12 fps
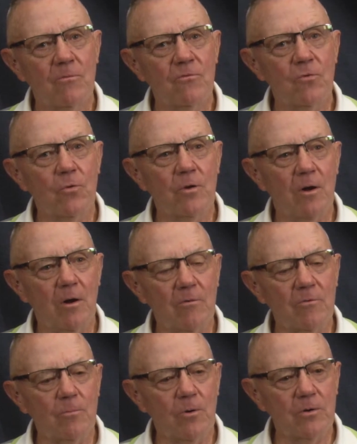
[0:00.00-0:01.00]

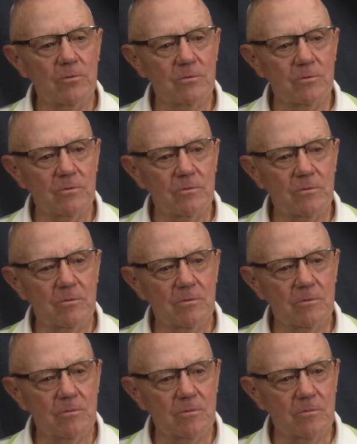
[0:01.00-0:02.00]
Holler bought
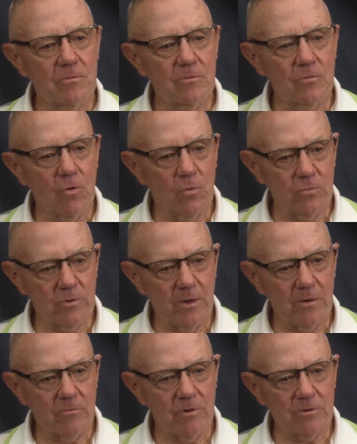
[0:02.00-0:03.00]
the Old
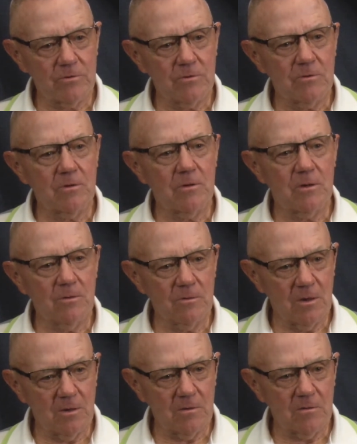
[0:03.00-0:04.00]
Town restaurant,
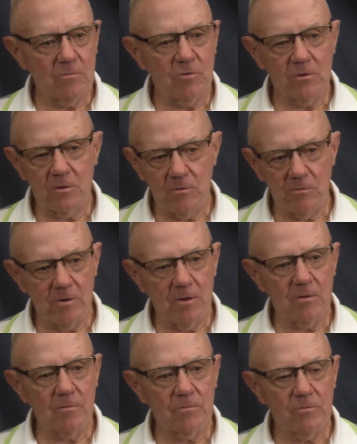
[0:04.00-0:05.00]
and we'd go
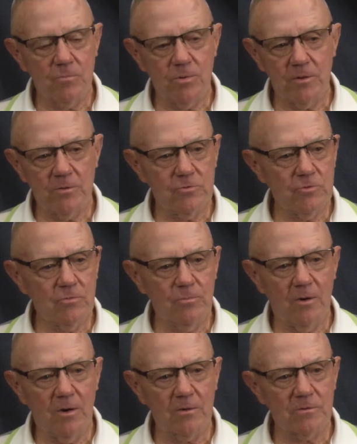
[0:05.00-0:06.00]
there, play the
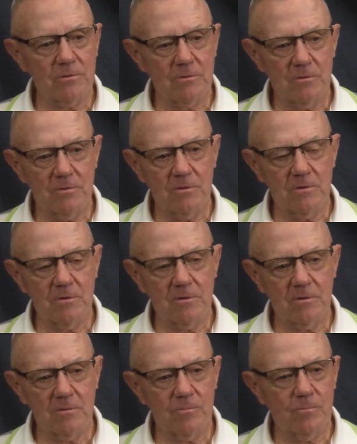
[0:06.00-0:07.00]
jukebox, and you get a
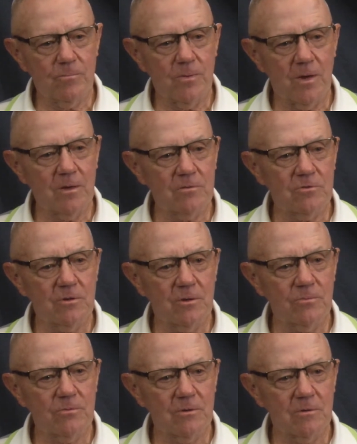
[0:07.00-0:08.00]
bag of
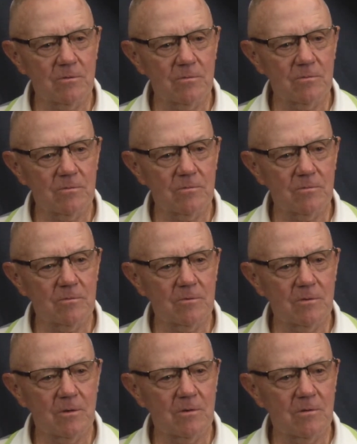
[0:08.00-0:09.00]
chips and
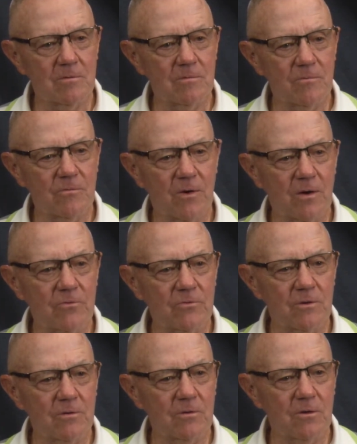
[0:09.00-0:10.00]
a
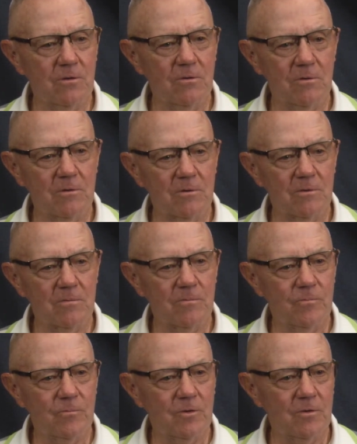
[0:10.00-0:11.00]
5-cent Coke, and
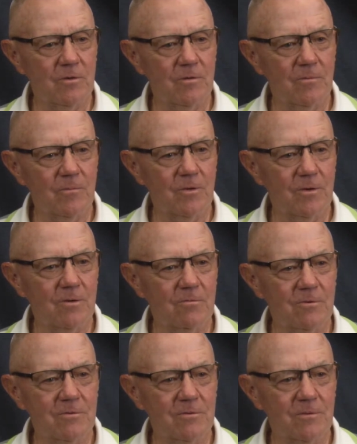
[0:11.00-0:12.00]
it
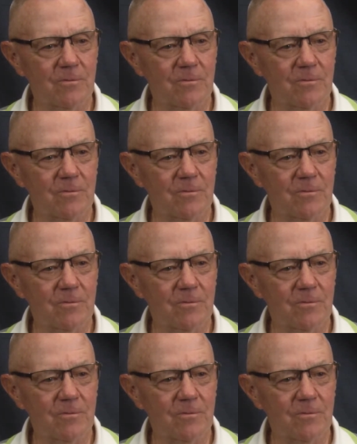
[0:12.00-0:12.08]
was